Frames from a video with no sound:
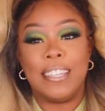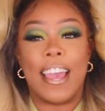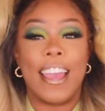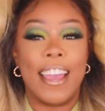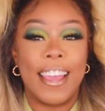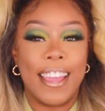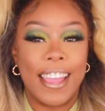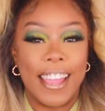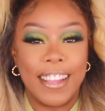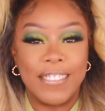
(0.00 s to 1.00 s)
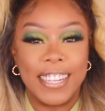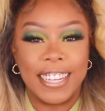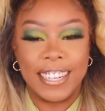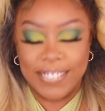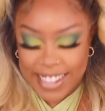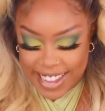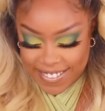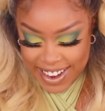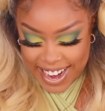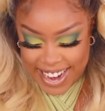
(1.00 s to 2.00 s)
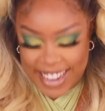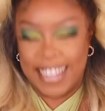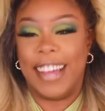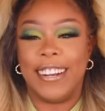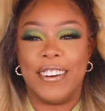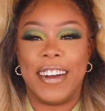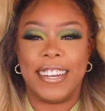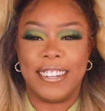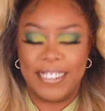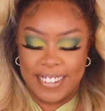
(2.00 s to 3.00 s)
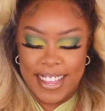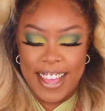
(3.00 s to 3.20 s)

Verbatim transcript: Hey, we love that, right? I know I do.